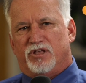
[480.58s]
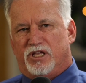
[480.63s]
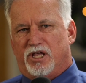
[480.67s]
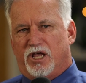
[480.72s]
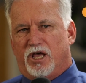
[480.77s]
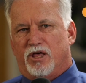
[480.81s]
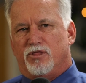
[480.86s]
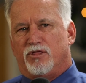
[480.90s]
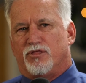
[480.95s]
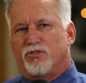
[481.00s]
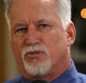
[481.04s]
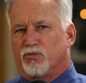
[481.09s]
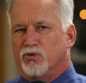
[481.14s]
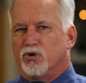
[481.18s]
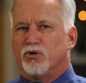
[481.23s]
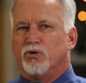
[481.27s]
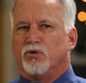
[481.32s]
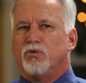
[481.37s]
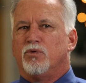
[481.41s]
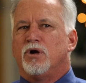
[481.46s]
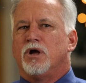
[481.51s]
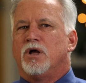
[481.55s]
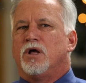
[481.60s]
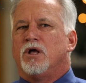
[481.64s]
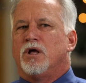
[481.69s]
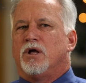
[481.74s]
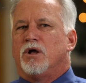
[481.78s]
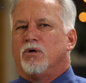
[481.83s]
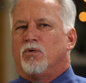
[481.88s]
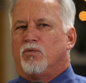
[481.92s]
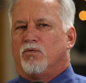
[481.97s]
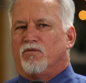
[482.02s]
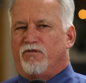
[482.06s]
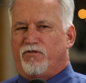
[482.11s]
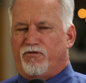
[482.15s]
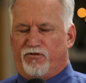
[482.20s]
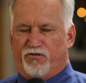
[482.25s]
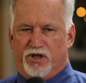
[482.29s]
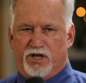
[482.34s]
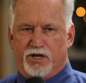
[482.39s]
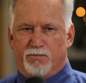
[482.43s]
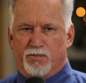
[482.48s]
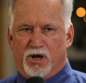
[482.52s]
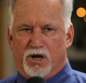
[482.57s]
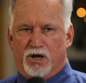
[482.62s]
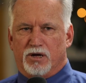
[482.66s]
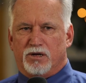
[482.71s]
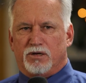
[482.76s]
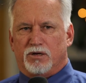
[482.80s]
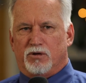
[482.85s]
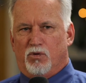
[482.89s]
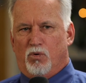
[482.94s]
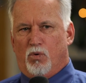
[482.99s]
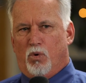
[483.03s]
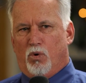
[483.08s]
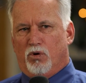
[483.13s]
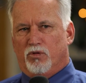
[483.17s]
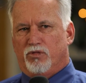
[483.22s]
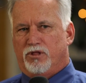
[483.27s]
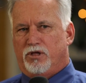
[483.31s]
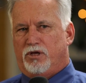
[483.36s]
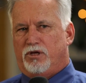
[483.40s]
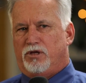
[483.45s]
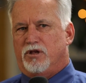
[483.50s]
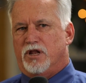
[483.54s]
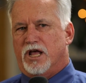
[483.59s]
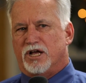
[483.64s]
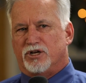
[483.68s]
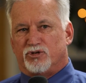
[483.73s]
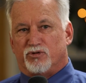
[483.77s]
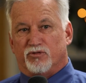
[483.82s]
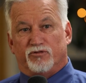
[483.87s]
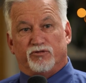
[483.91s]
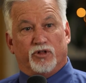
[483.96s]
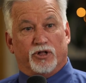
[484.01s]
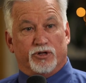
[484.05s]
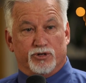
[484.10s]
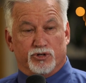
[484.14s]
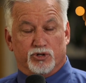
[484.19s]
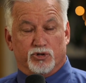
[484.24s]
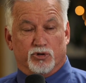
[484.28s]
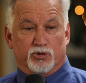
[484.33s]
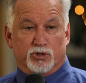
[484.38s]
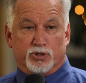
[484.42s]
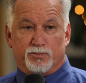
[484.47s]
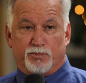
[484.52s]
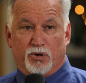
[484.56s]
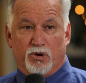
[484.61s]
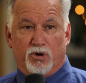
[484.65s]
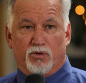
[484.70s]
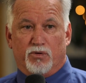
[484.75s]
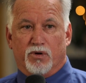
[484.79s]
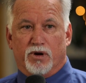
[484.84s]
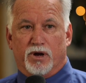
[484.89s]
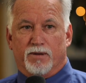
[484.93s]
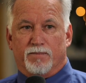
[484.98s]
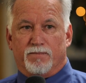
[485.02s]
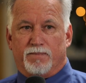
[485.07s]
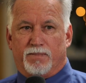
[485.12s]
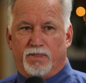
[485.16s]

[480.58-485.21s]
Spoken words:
to get through FEMA or the National Flood Insurance Program.